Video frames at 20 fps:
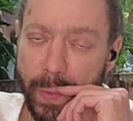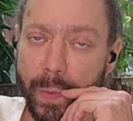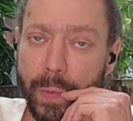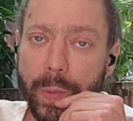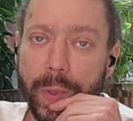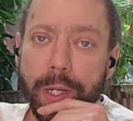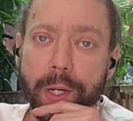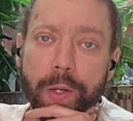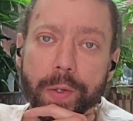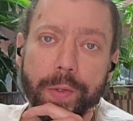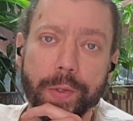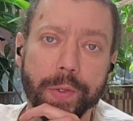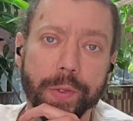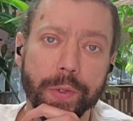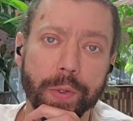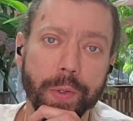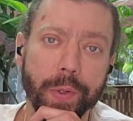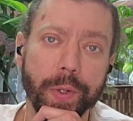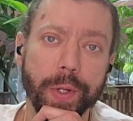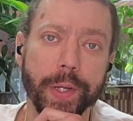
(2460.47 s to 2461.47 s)
We hear the
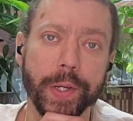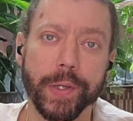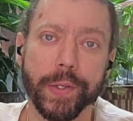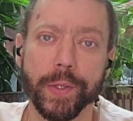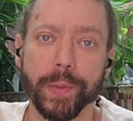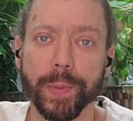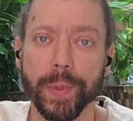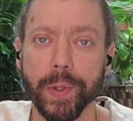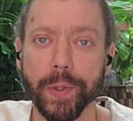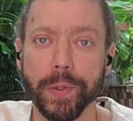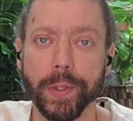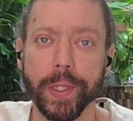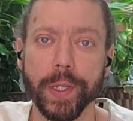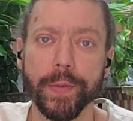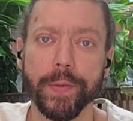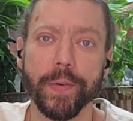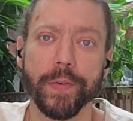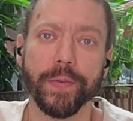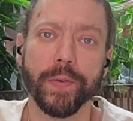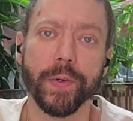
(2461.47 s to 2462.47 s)
stories about the
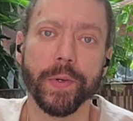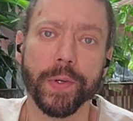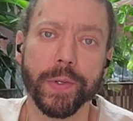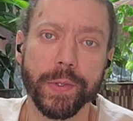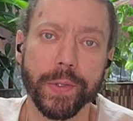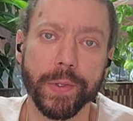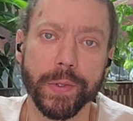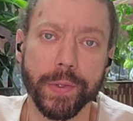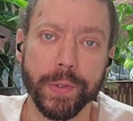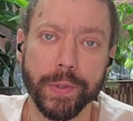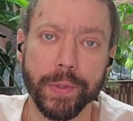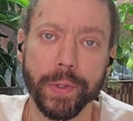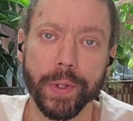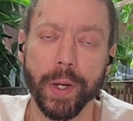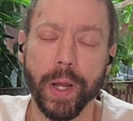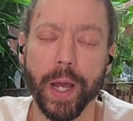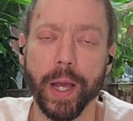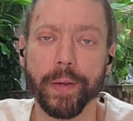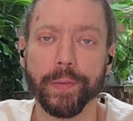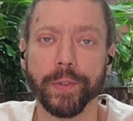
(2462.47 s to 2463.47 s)
evil forces who
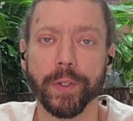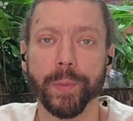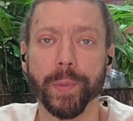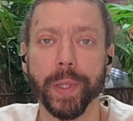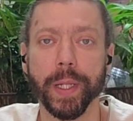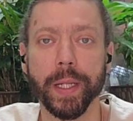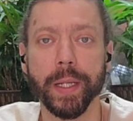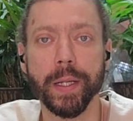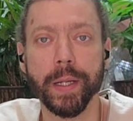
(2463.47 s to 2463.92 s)
are after me